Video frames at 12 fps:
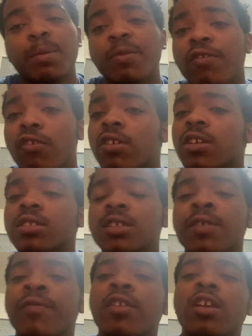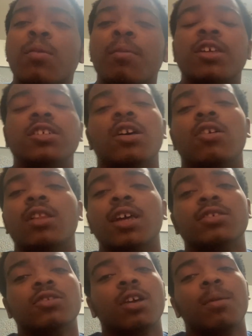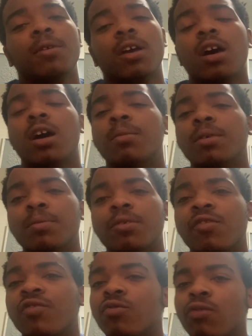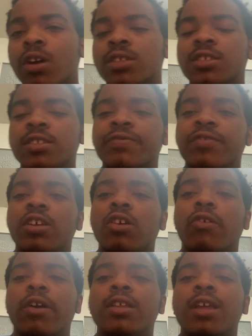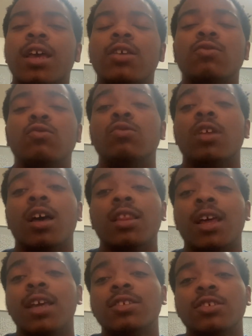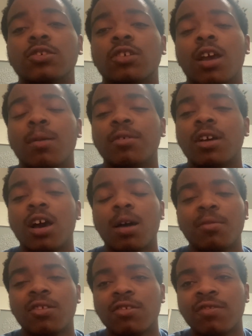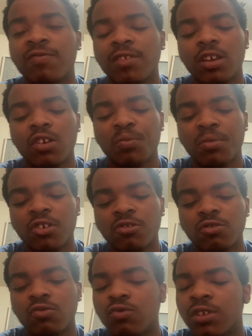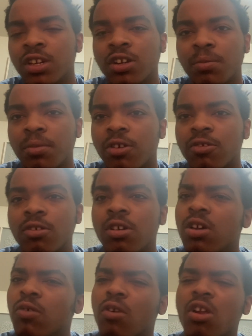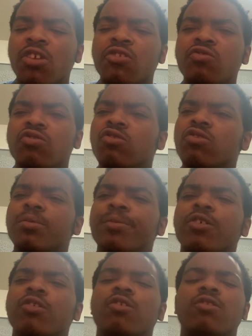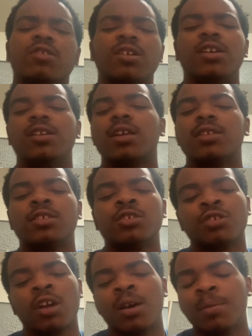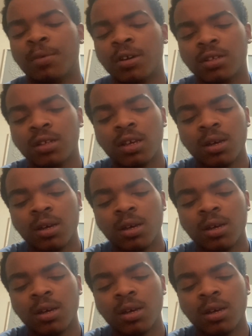Before we get into the video, make sure y'all like, subscribe, and comment, bro. If you're watching this video right now, you not like, subscribe, and comment on the video, bro, you weird, bro. What are you doing, bro? Go ahead, hit that subscribe button.